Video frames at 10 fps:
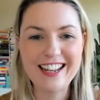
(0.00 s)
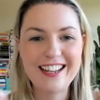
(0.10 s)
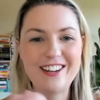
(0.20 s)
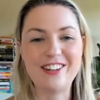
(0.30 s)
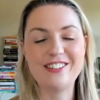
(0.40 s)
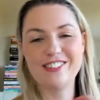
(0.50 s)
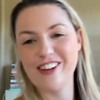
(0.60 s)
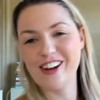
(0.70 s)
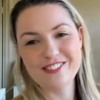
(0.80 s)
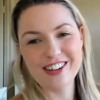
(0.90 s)

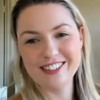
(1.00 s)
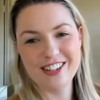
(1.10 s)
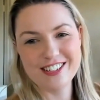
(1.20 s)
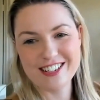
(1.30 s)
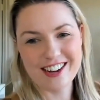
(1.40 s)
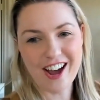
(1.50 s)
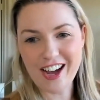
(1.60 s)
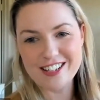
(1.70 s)
whatever I learned in high